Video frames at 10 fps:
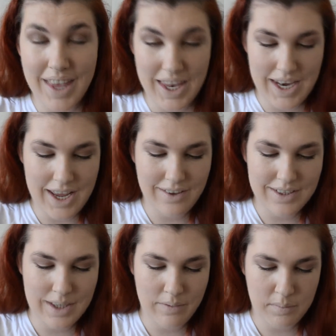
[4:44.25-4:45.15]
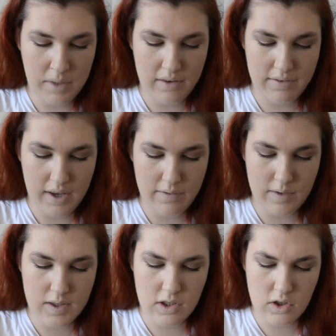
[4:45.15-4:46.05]
And now it's time for my
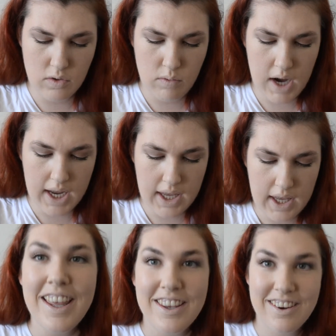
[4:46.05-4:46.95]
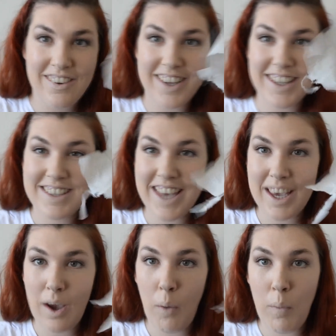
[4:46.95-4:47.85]
favorite trick. You're going to
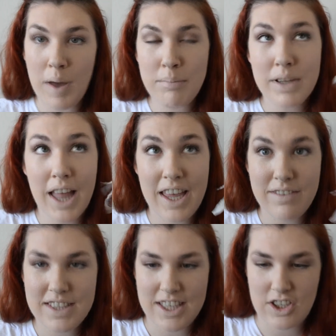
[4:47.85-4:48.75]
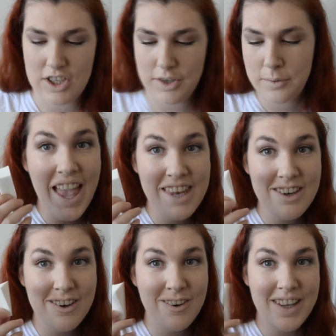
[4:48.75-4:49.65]
take one ply of a tissue and
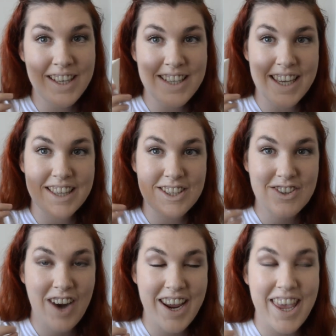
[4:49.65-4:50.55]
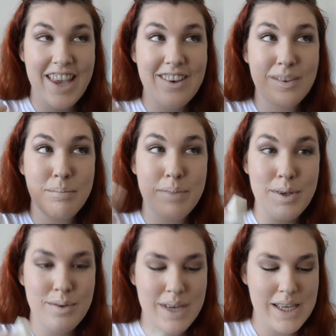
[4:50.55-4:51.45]
you're going to take this Triangle
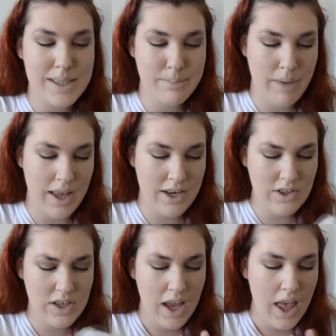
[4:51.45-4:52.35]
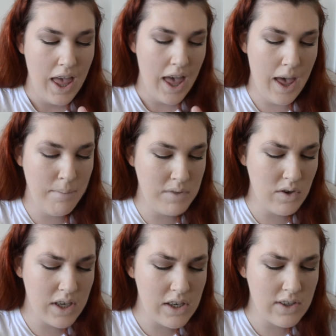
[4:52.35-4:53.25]
Beauty sponge. You
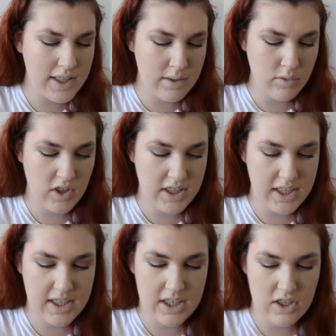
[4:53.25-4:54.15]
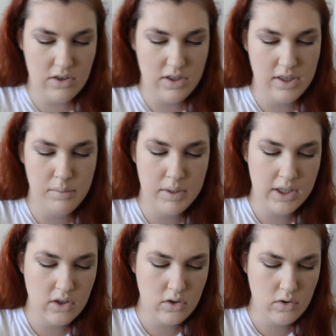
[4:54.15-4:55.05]
can use this with just the tissue too, but
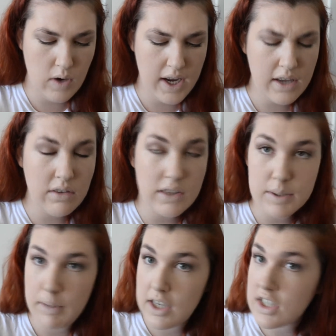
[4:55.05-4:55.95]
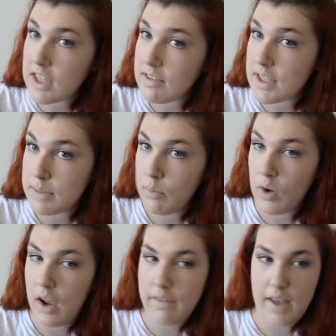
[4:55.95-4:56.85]
the triangle sponge gives this more
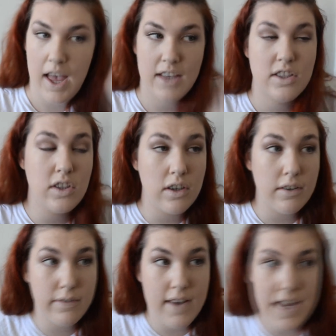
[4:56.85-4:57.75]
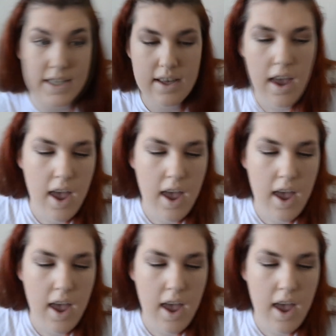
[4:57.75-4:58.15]
of a surface